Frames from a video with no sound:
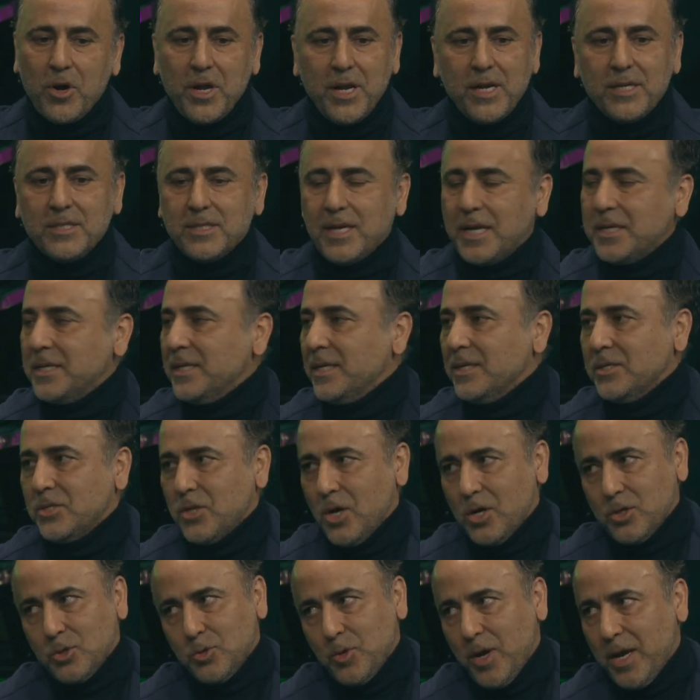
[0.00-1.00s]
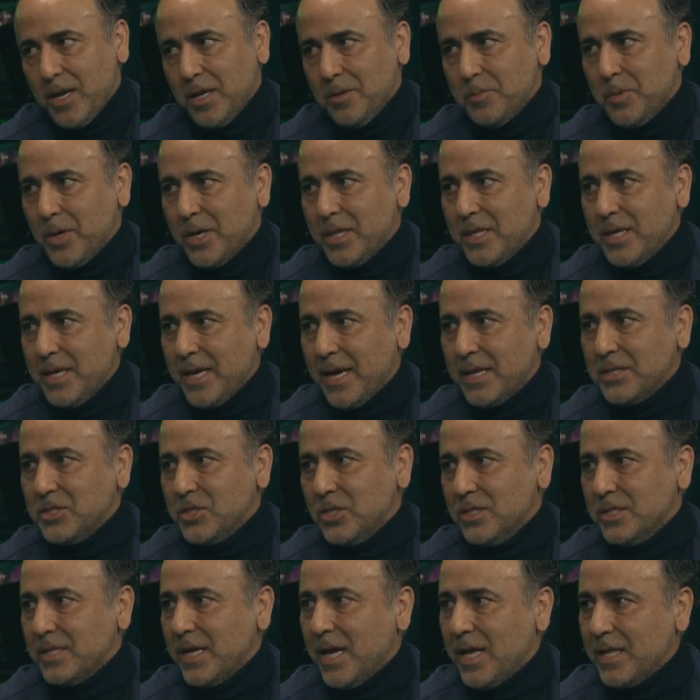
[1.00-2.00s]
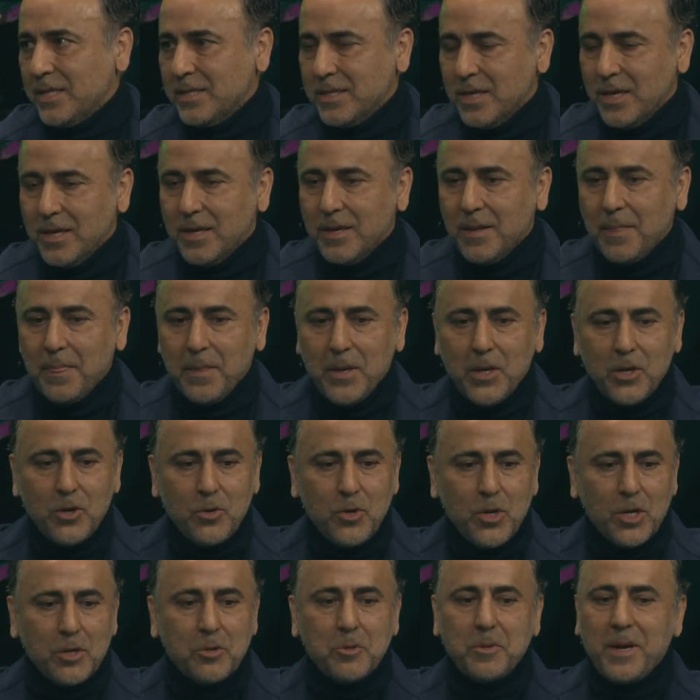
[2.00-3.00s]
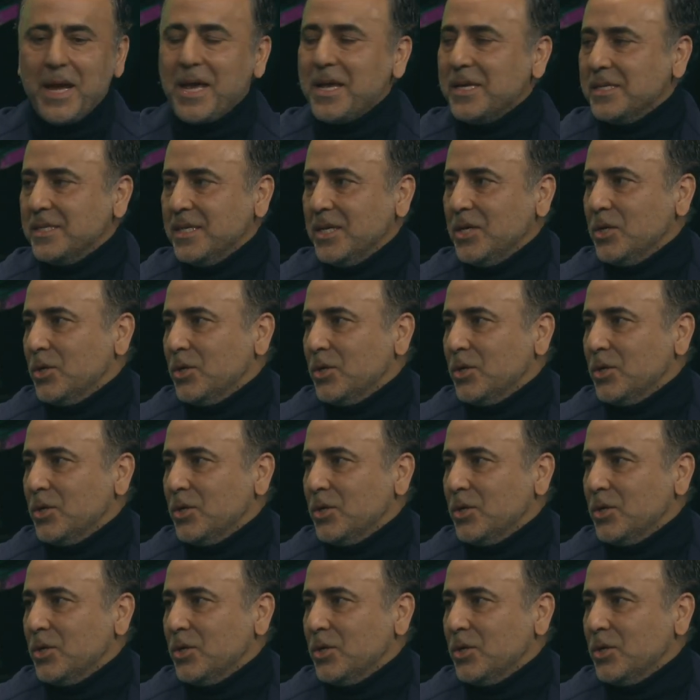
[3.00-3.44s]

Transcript: years, I didn't talk to anybody. And she said, you know, you're crazy.